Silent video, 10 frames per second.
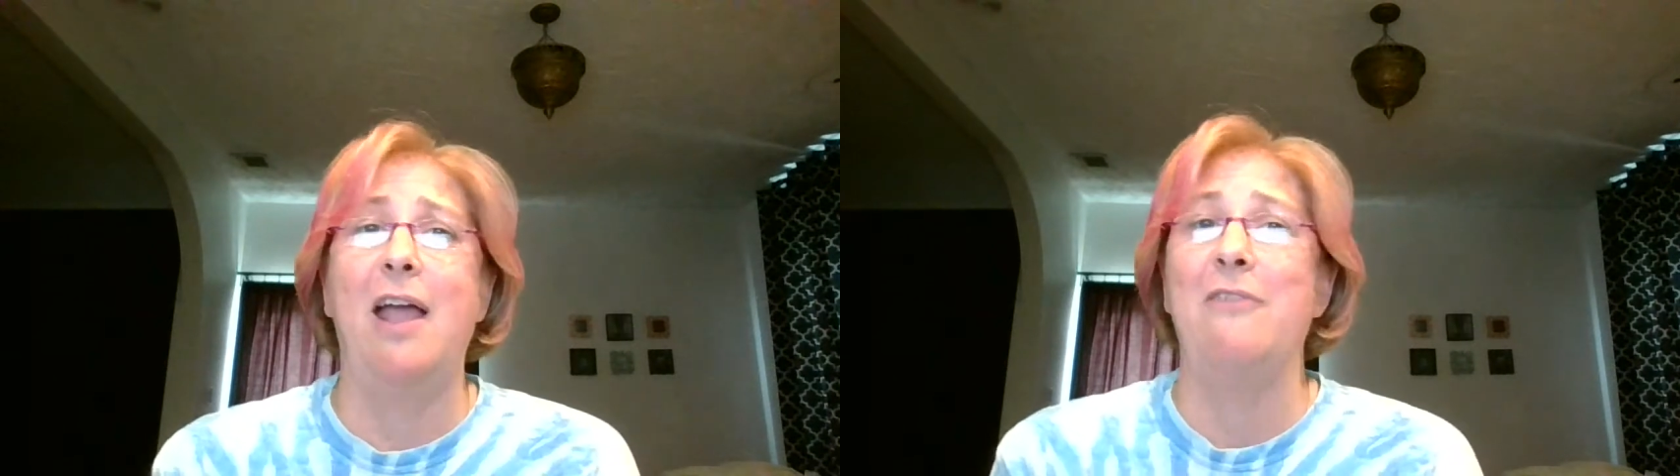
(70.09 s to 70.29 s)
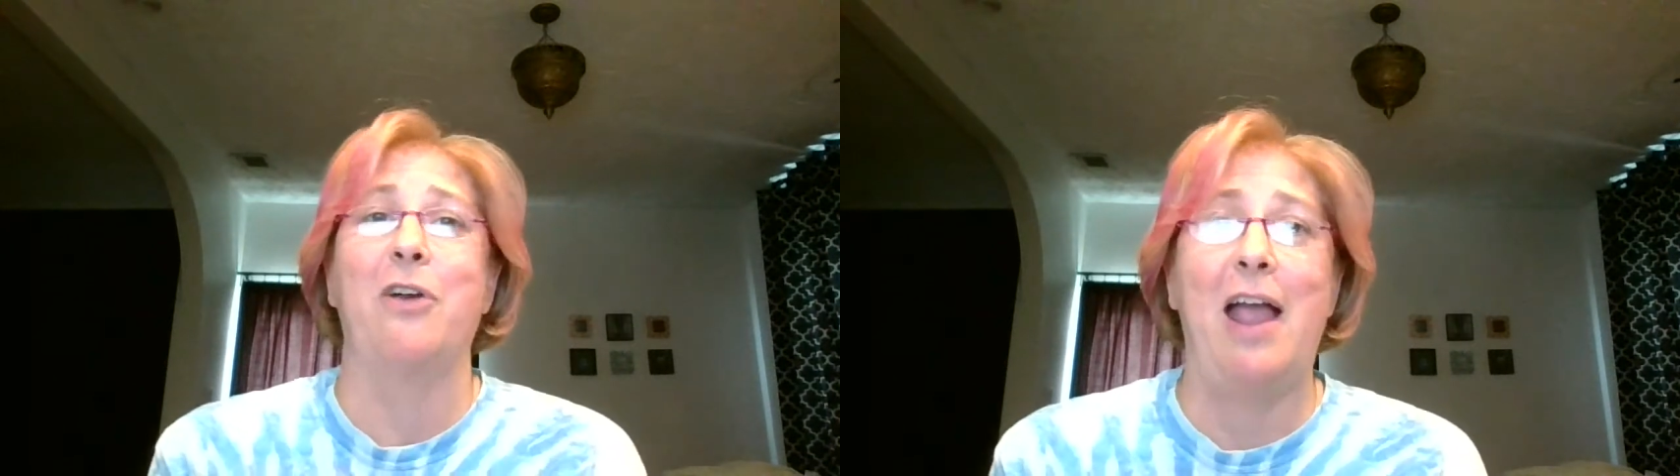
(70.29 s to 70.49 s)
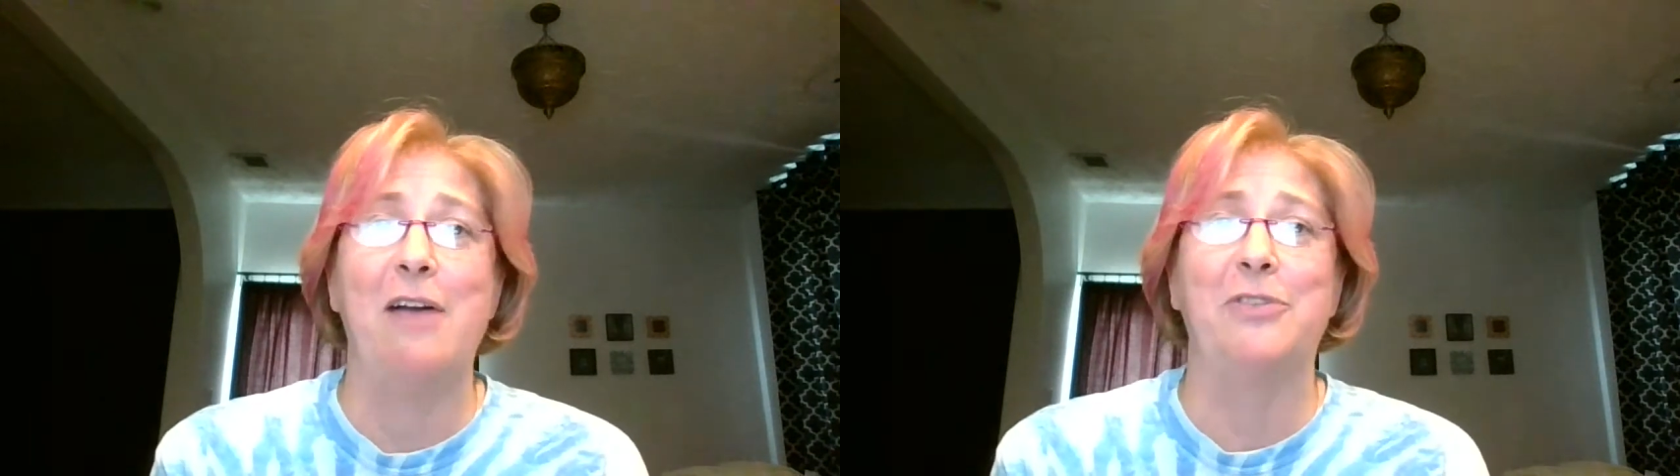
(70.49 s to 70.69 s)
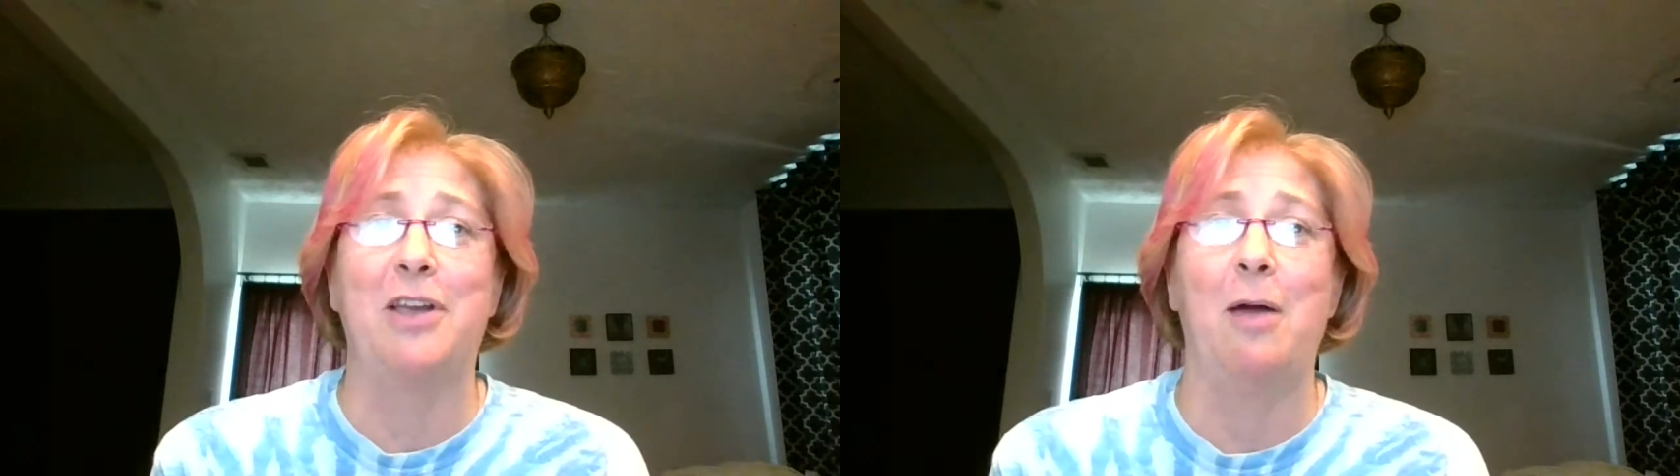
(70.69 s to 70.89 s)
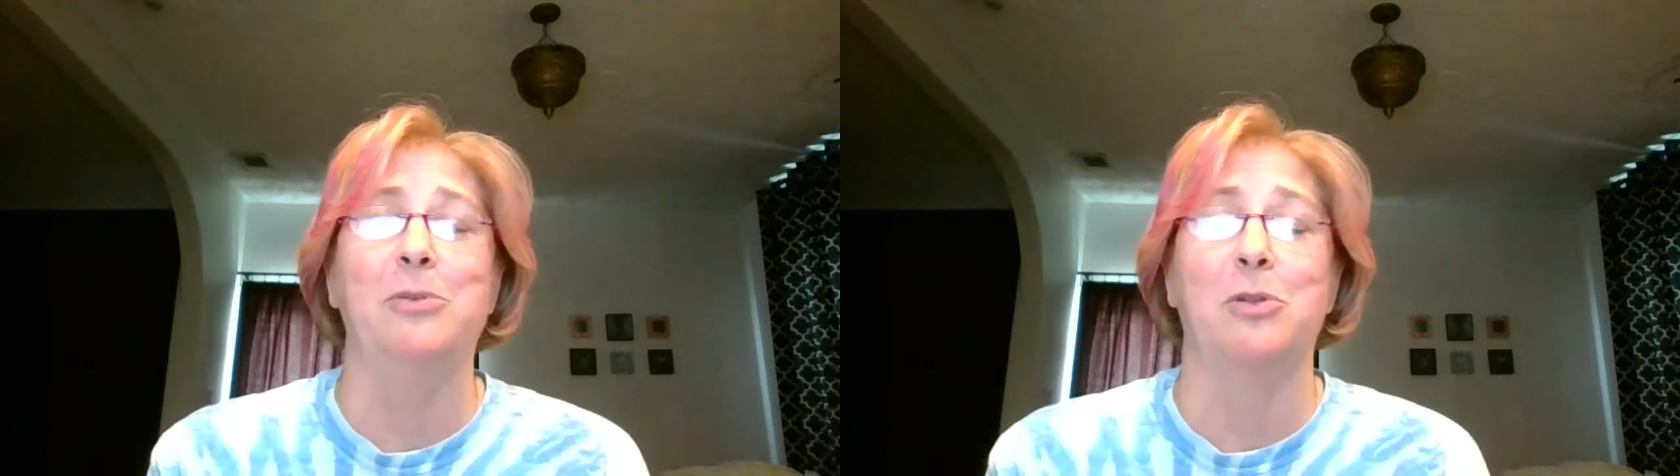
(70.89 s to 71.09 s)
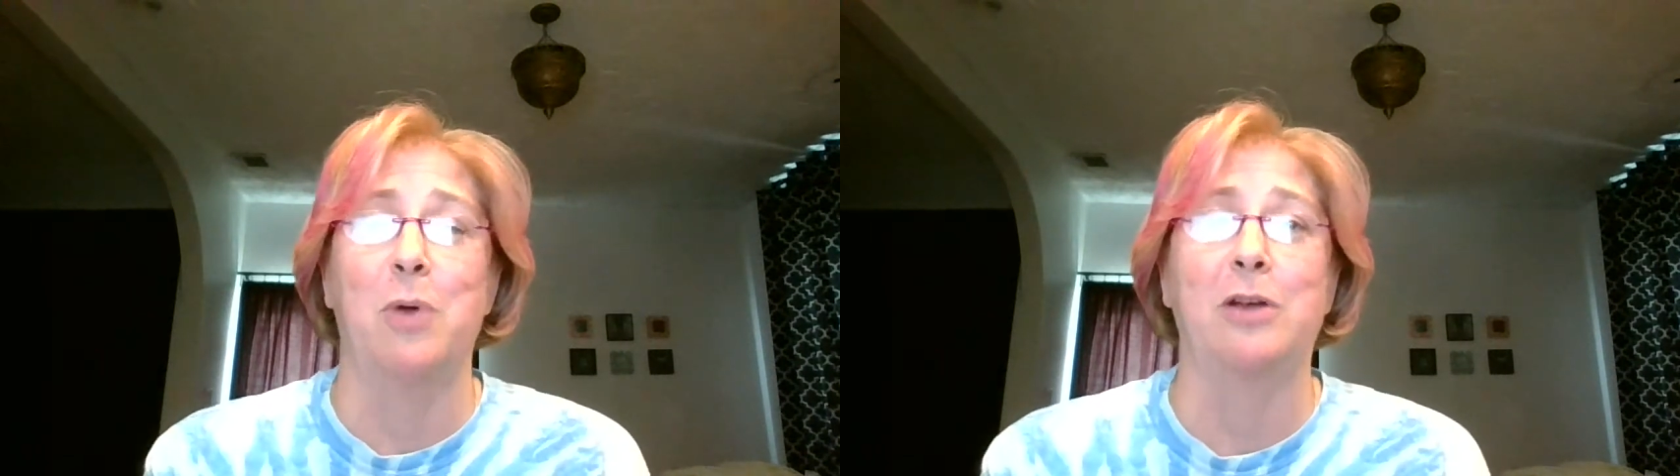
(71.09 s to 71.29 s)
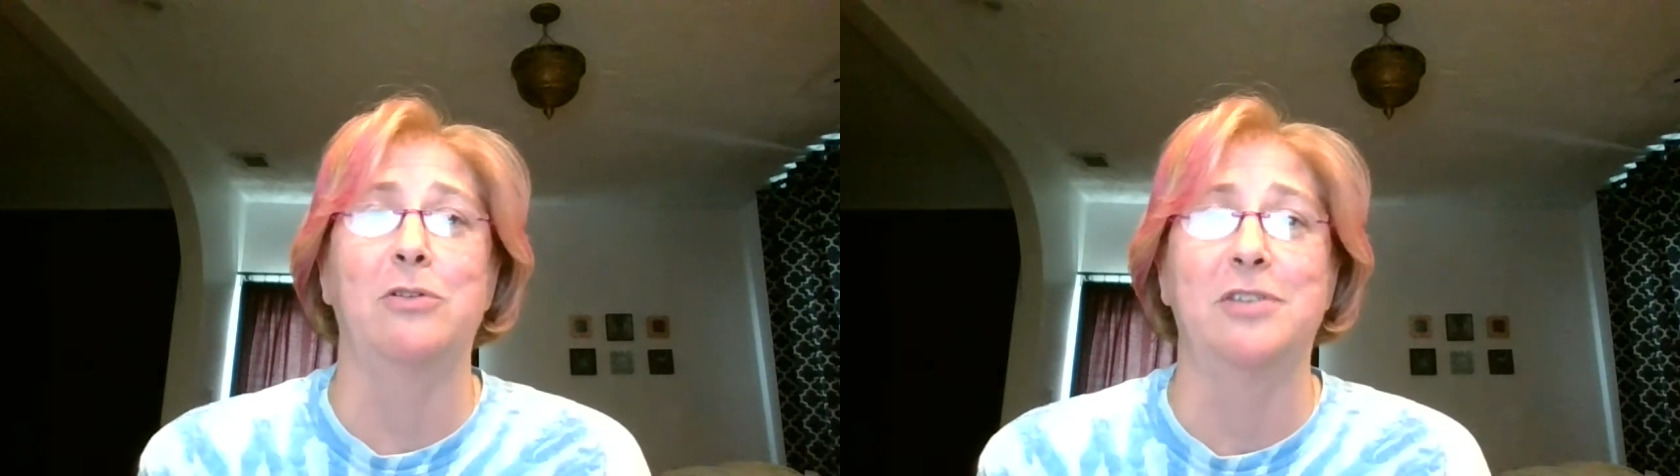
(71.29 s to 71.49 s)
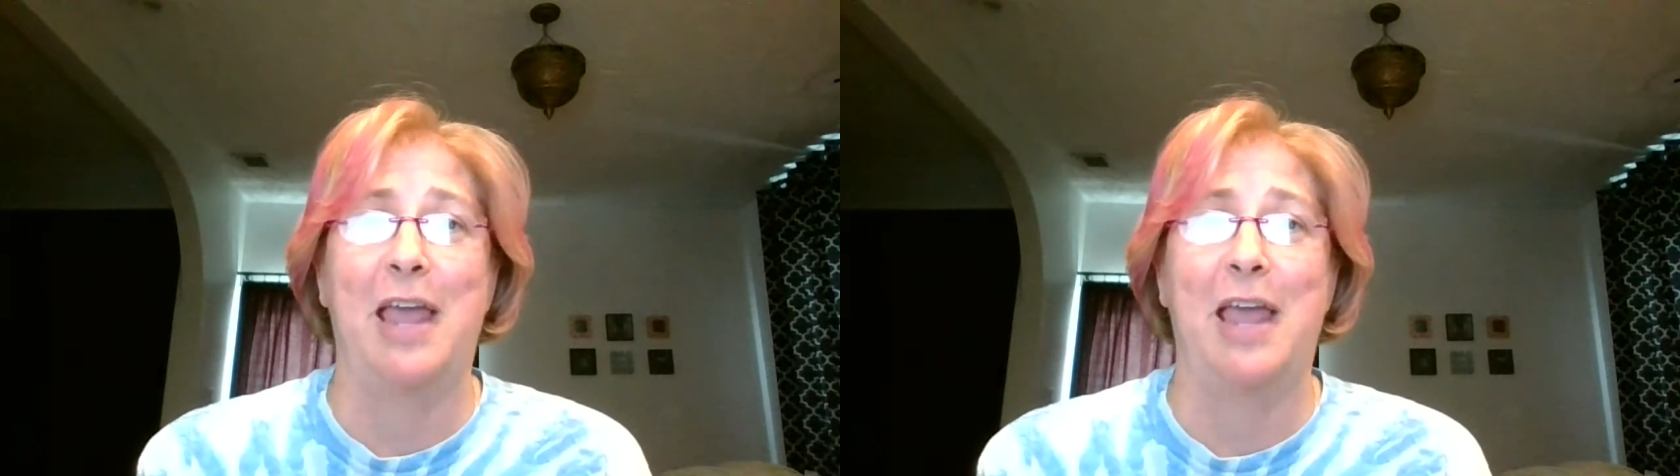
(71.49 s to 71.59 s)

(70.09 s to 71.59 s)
ever have to come to the Rutgers